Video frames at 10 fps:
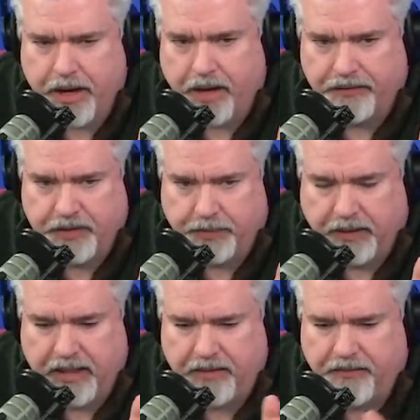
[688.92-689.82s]
enough to
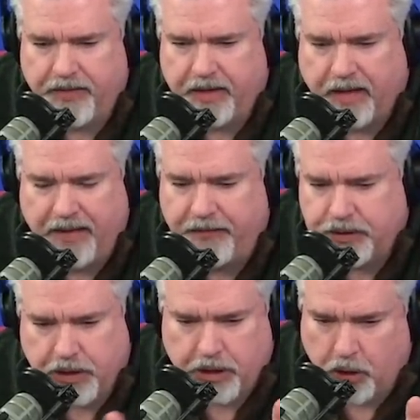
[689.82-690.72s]
believe that life
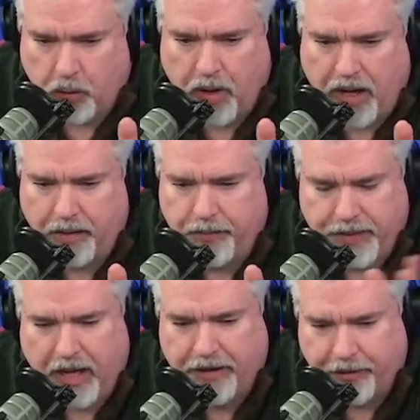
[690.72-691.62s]
isn't going to go on
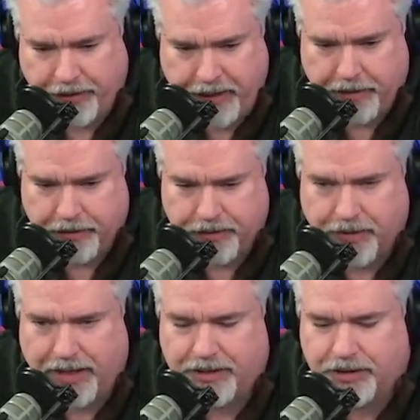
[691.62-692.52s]
beyond our years,
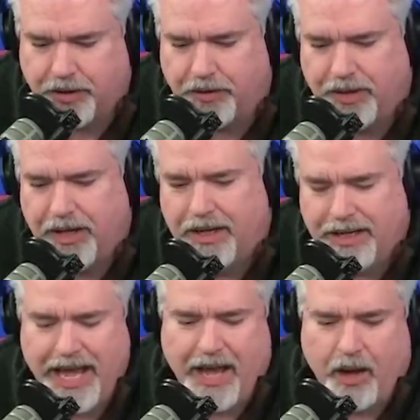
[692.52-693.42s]
right? So,
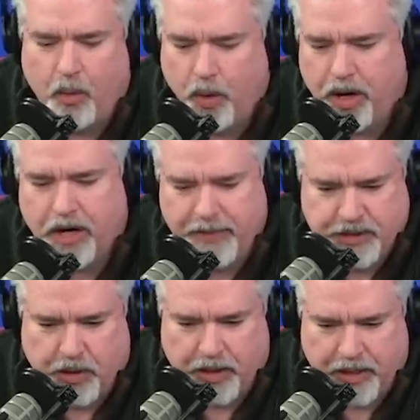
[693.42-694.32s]
yeah, we're going to be
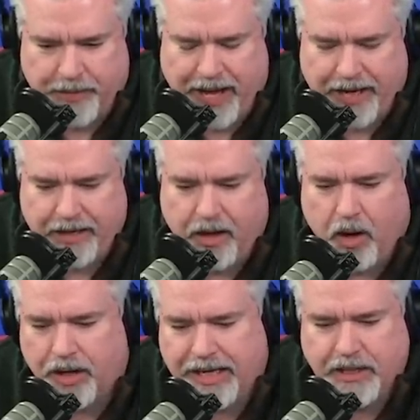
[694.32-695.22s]
talking about it.
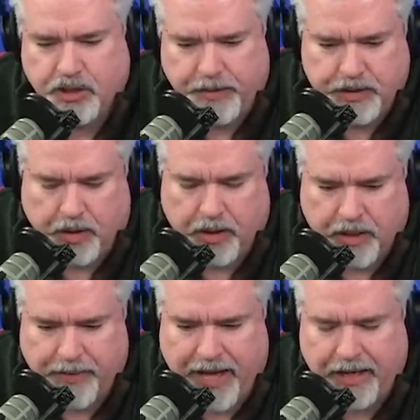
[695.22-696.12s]
Our kids will be talking
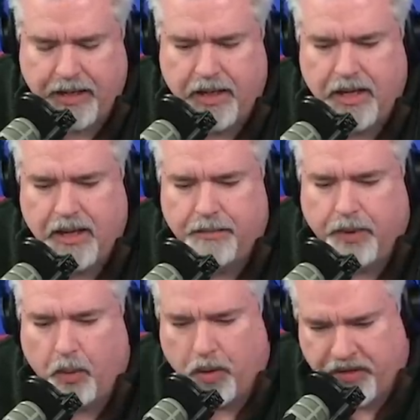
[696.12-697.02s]
about it but
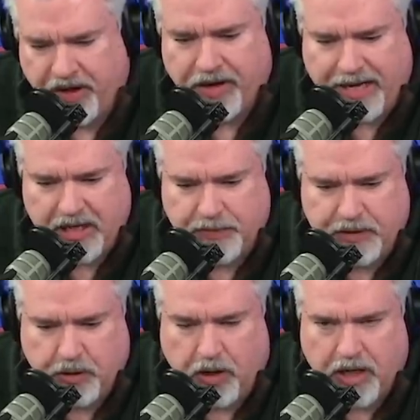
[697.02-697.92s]
will their kids be
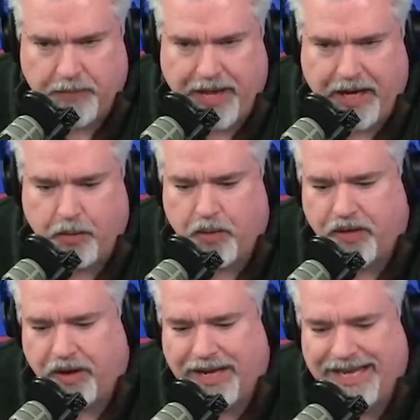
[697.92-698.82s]
talking about it? Will
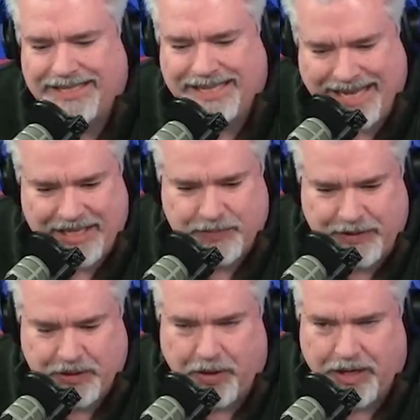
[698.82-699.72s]
their kids' kids be
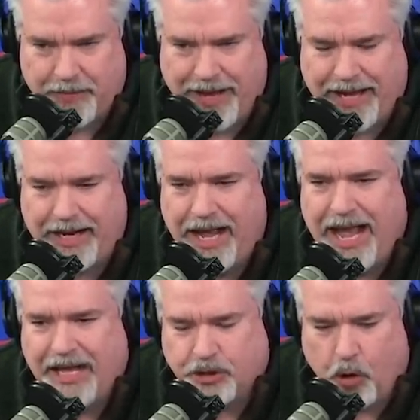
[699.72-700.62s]
talking about it?
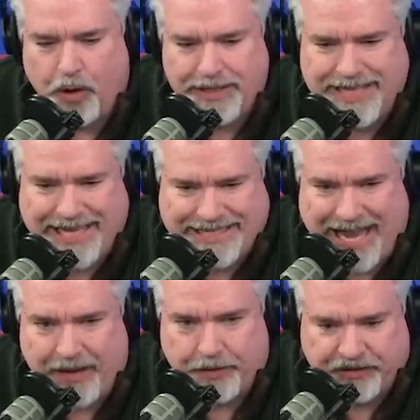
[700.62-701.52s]
As long as that
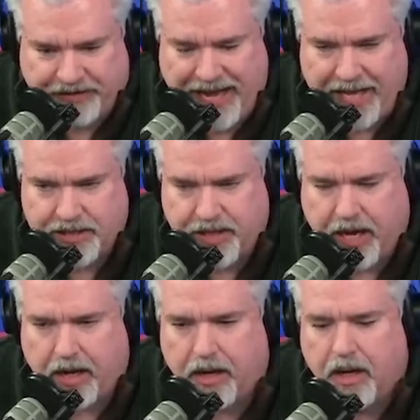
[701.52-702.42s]
title stands
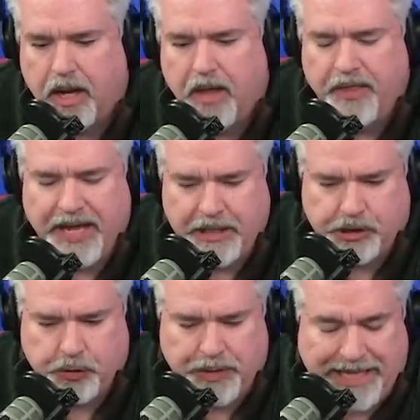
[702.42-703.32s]
there, the
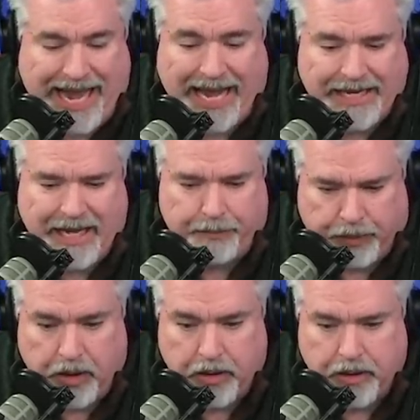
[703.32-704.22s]
history can get
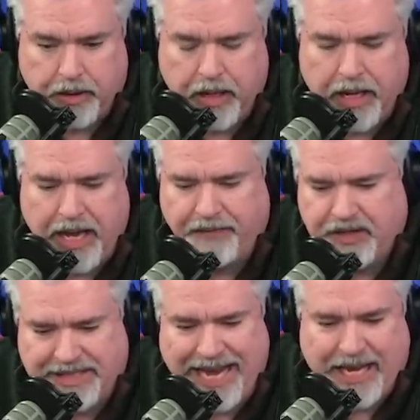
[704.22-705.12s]
blurred. If you
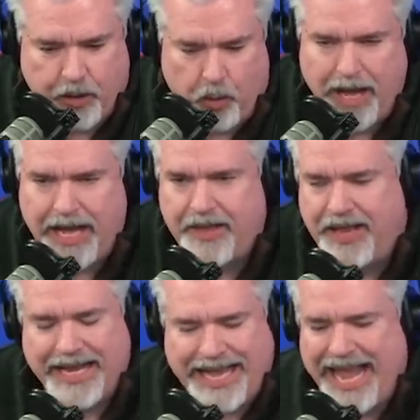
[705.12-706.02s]
take it away, then
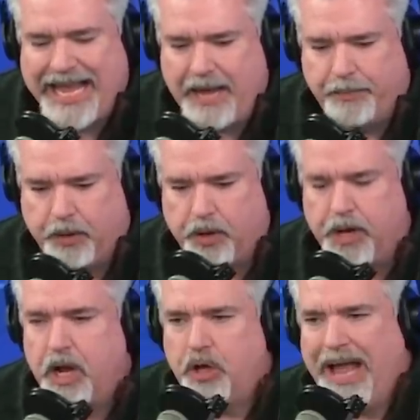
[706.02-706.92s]
it can't get blurred.
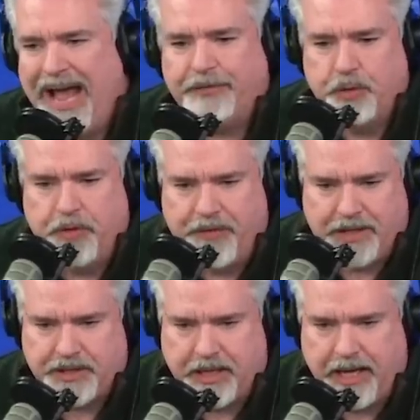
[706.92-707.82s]
You'll have to
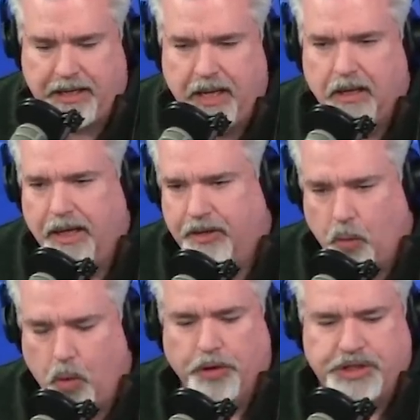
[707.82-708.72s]
investigate, like the
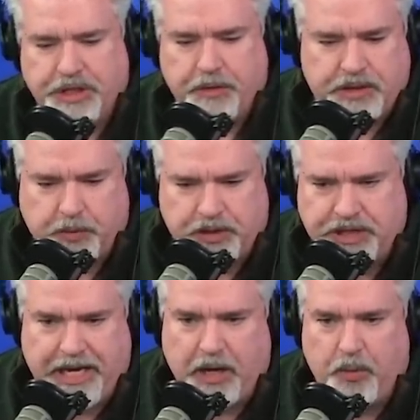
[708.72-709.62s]
World Series that was
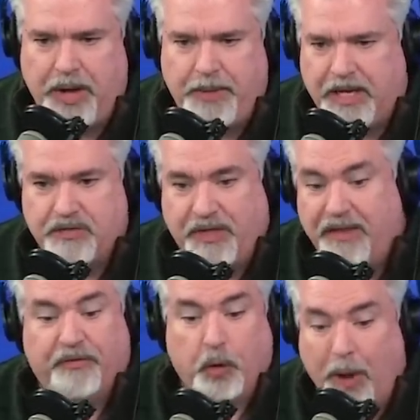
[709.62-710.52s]
taken away because of the
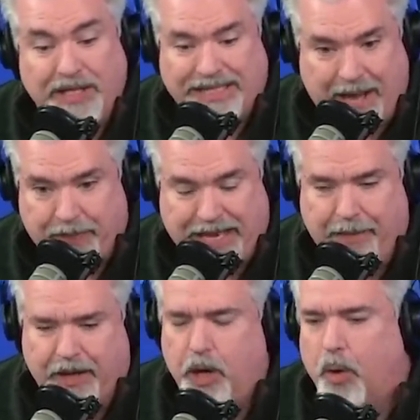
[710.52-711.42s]
influenza
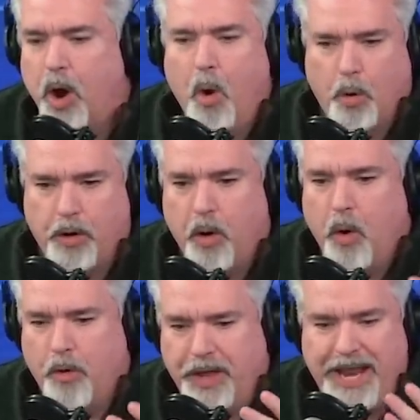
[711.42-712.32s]
epidemic, you know, or
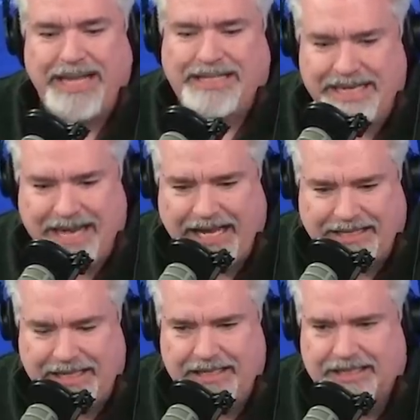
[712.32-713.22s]
or the
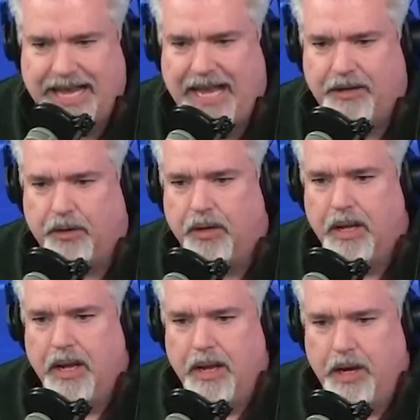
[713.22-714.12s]
1919 scandal.
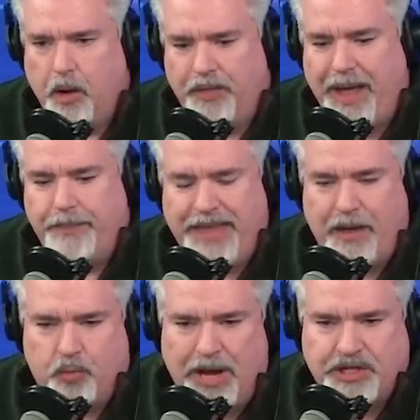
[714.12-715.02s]
You know that
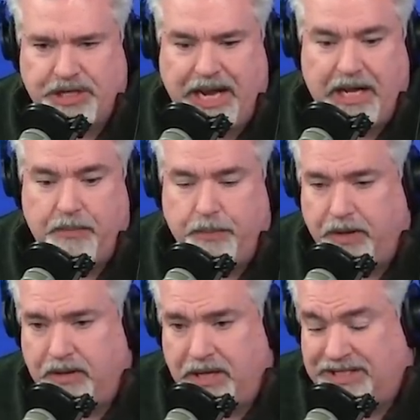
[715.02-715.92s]
that resonated,
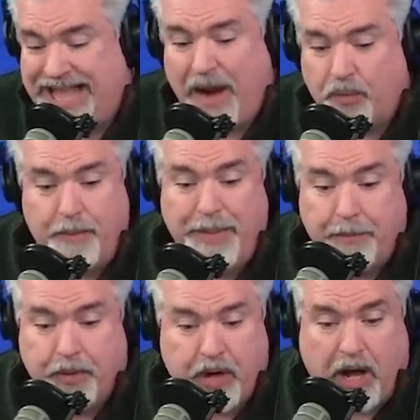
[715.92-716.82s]
but is that
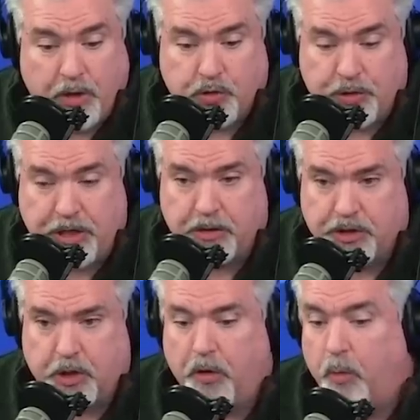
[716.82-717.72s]
remembered 100 years
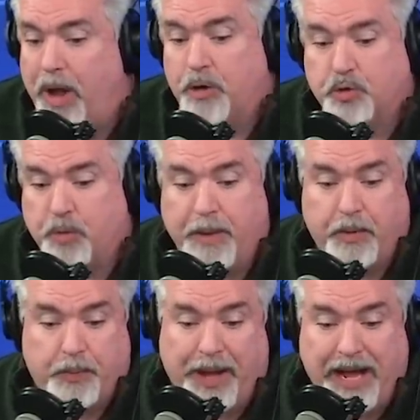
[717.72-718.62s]
ago the way it was
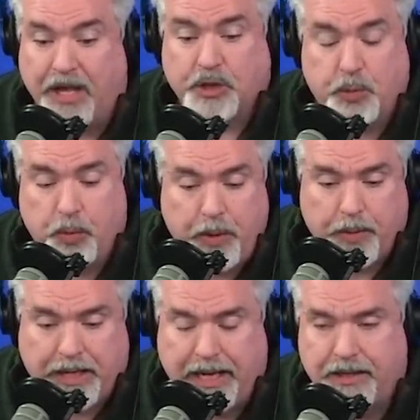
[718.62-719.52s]
remembered by us when we were
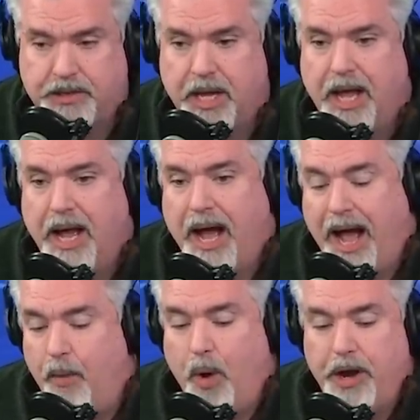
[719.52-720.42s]
kids?
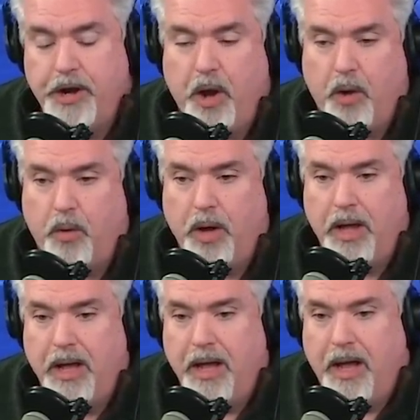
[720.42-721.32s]
I want to know
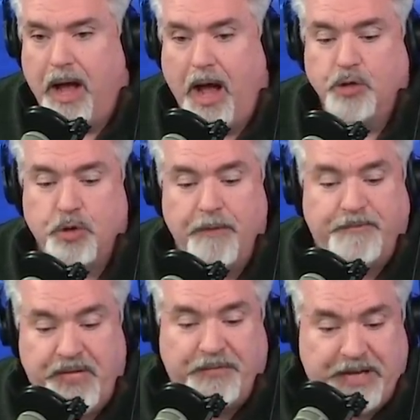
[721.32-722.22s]

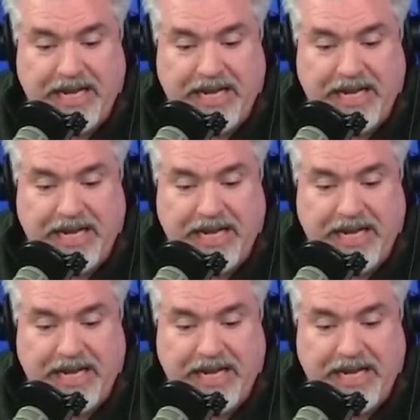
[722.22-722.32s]
150